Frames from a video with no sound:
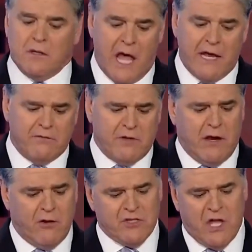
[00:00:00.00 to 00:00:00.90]
In light
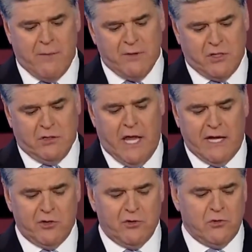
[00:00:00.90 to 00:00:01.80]
of Clarence Thomas,
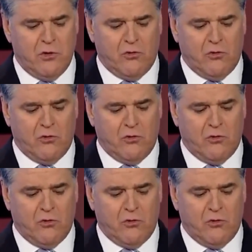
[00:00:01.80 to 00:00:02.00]
in light of Duke